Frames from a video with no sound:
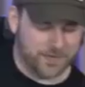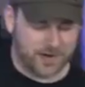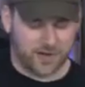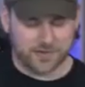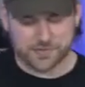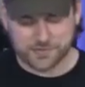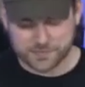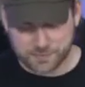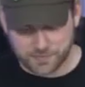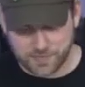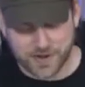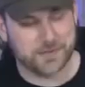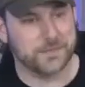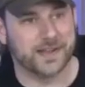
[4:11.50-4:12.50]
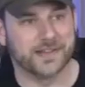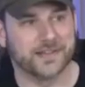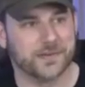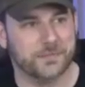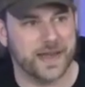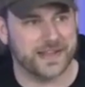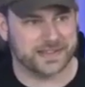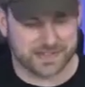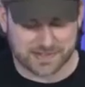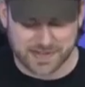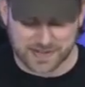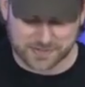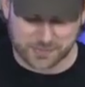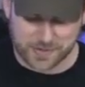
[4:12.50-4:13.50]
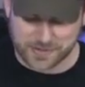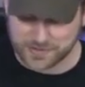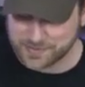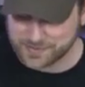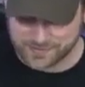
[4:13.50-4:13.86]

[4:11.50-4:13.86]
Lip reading: it also has provided me a little mess to test with.